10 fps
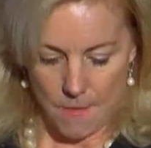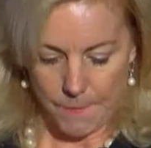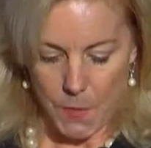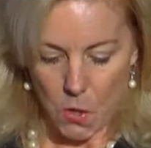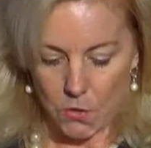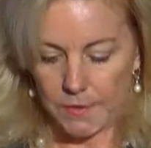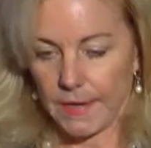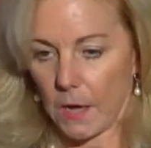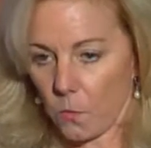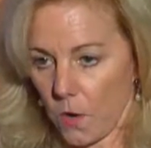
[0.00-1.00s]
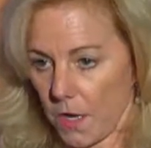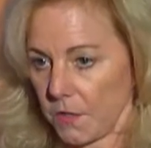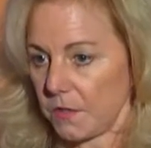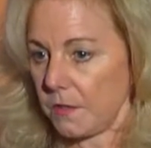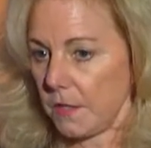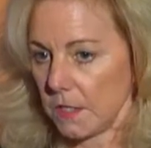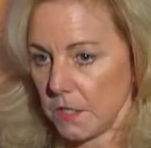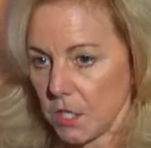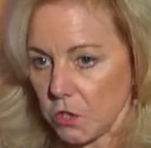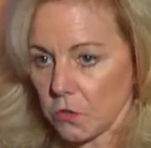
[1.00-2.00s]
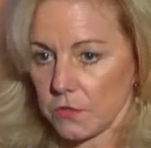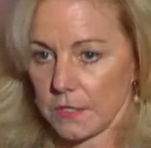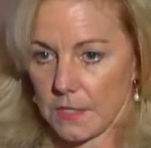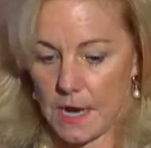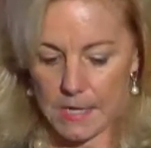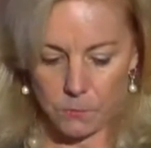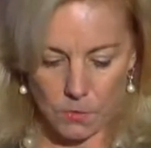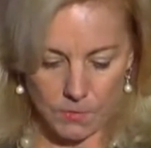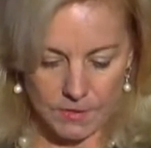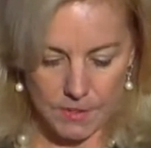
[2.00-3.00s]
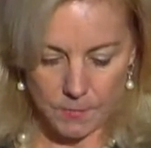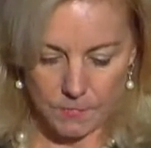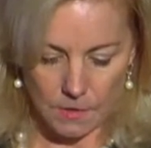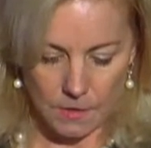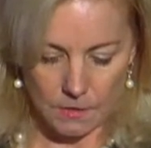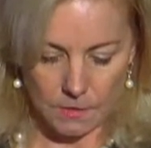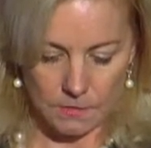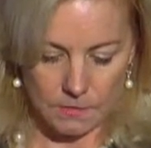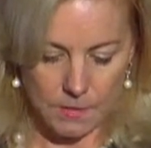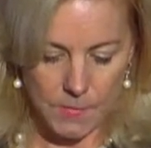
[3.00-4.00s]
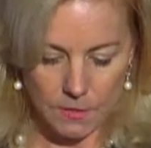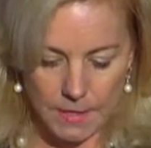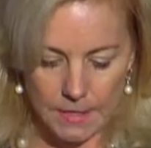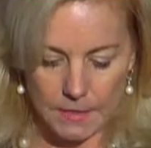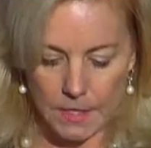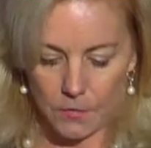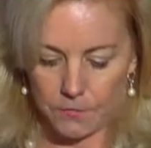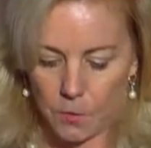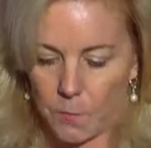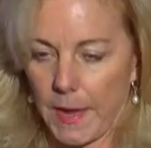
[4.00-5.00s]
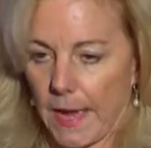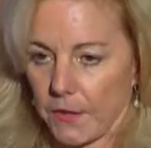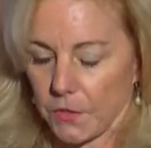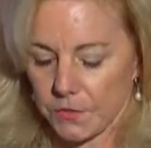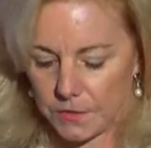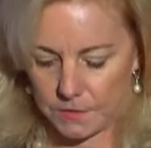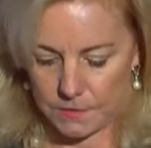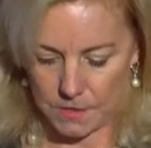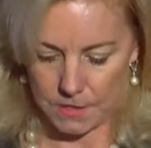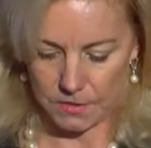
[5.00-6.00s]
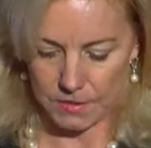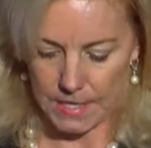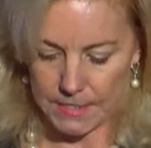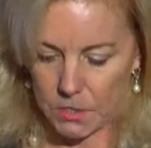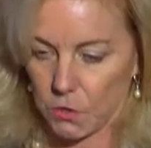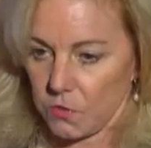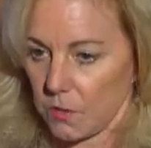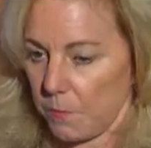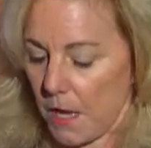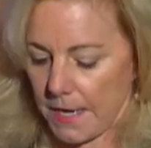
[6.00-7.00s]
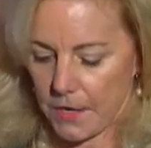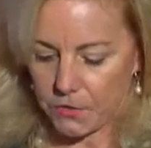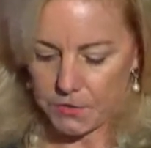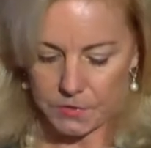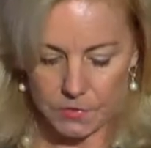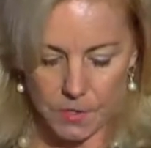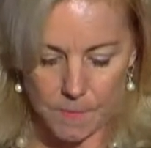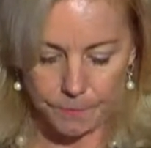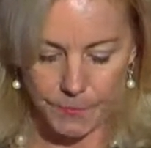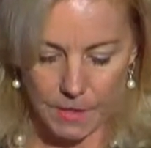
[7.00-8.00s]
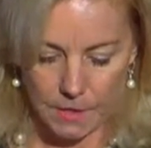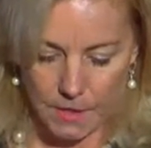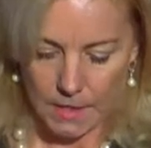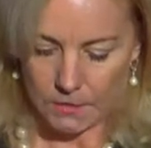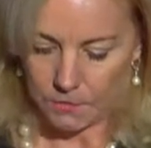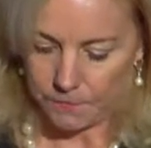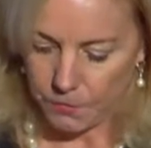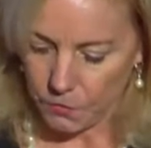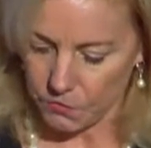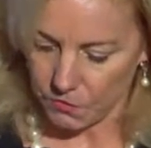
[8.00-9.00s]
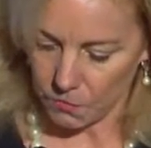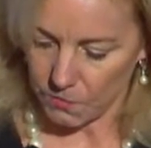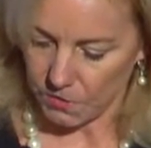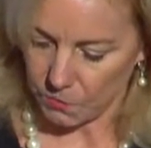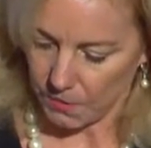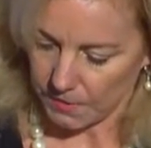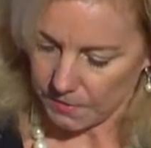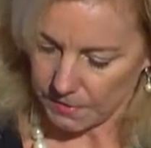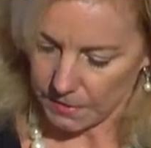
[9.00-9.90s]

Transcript: Part of that was the initial design where we simulated airflow patterns and designed a new supply air system and diffuser, which is what you see